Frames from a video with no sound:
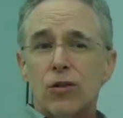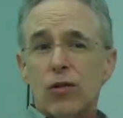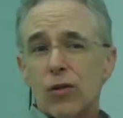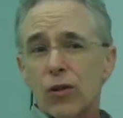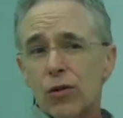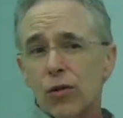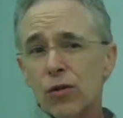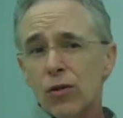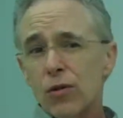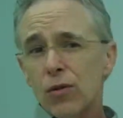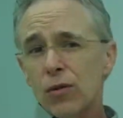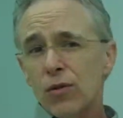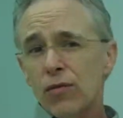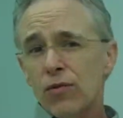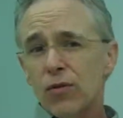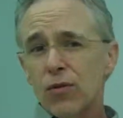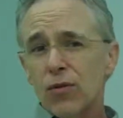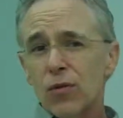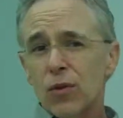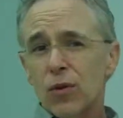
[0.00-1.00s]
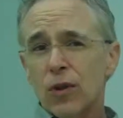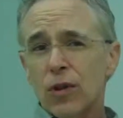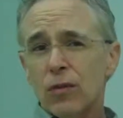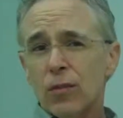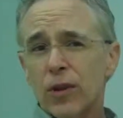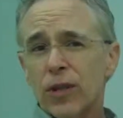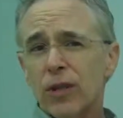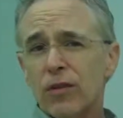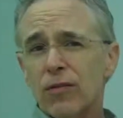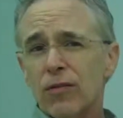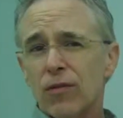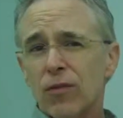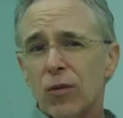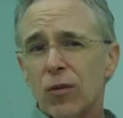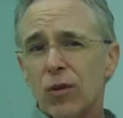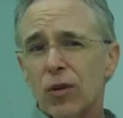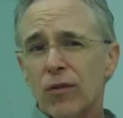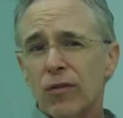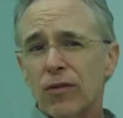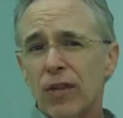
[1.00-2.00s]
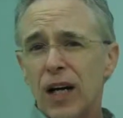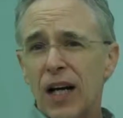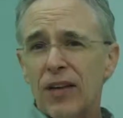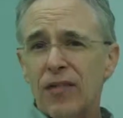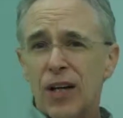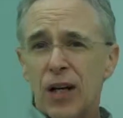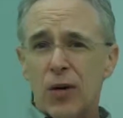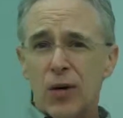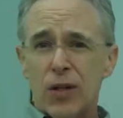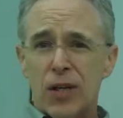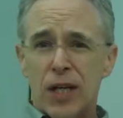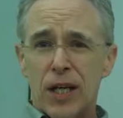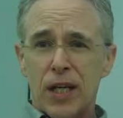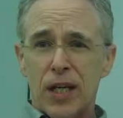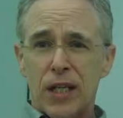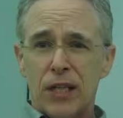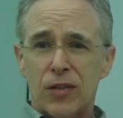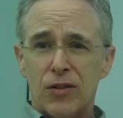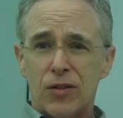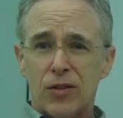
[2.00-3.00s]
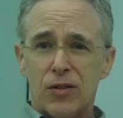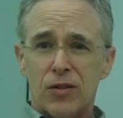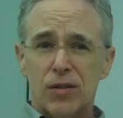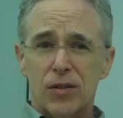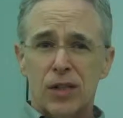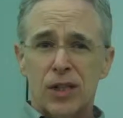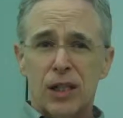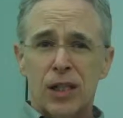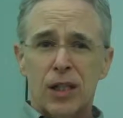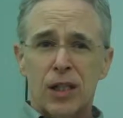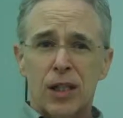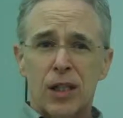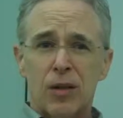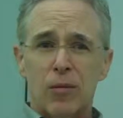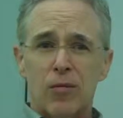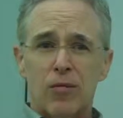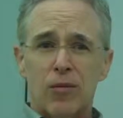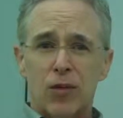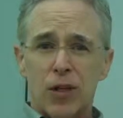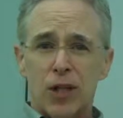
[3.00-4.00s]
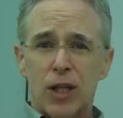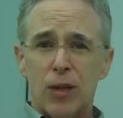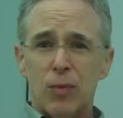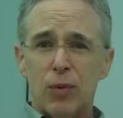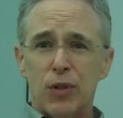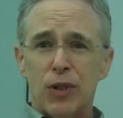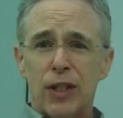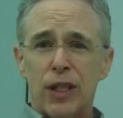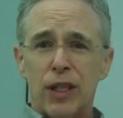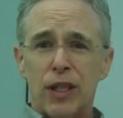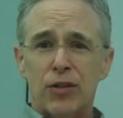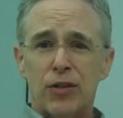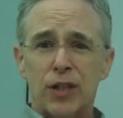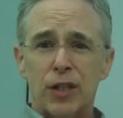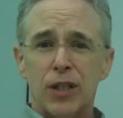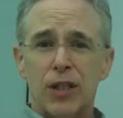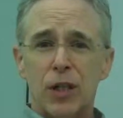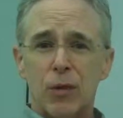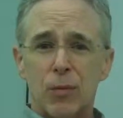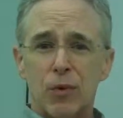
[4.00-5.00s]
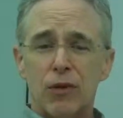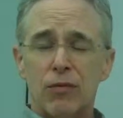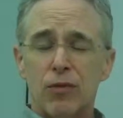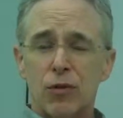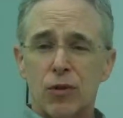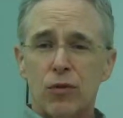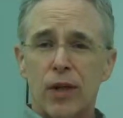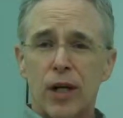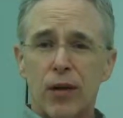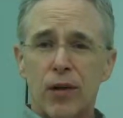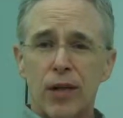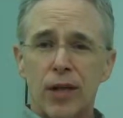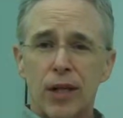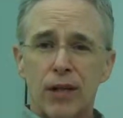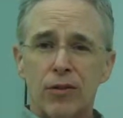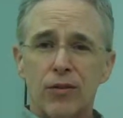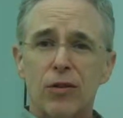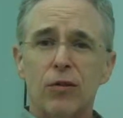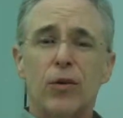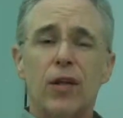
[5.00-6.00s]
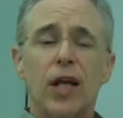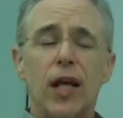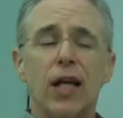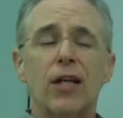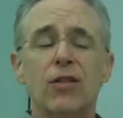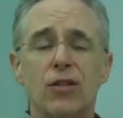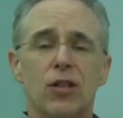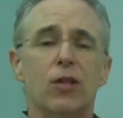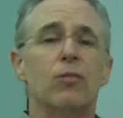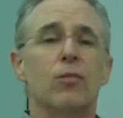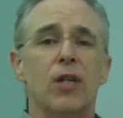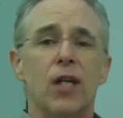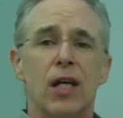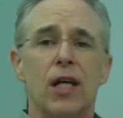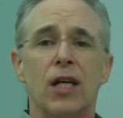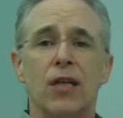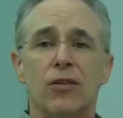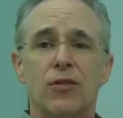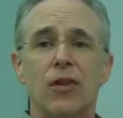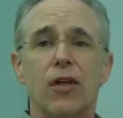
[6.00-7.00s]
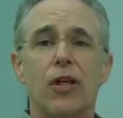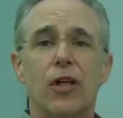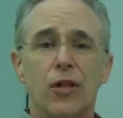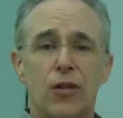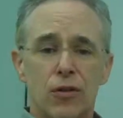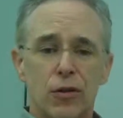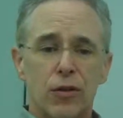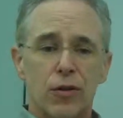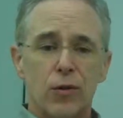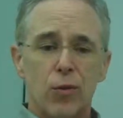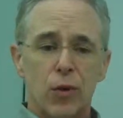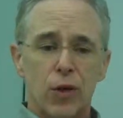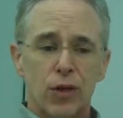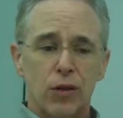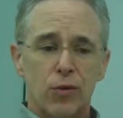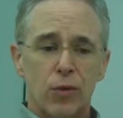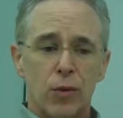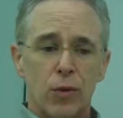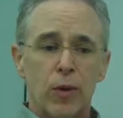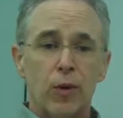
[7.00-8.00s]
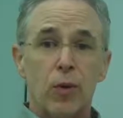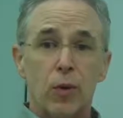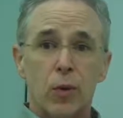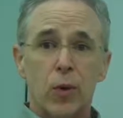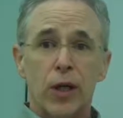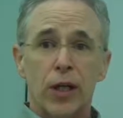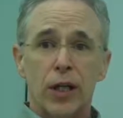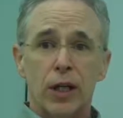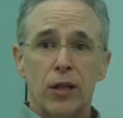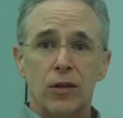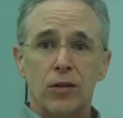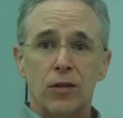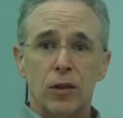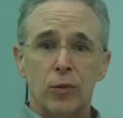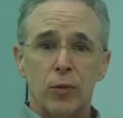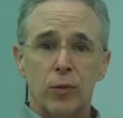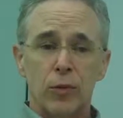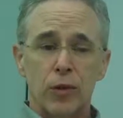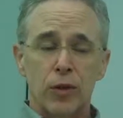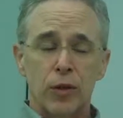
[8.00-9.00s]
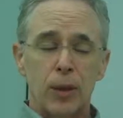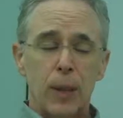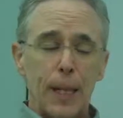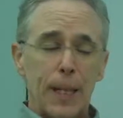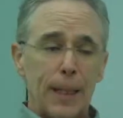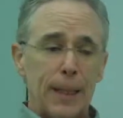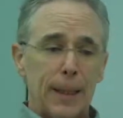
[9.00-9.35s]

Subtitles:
2 to 4, we did 4 or 5 hour days for a couple days and a couple of 2 hour days. So we had some days during New Works where we were working on Sleeping Beauty.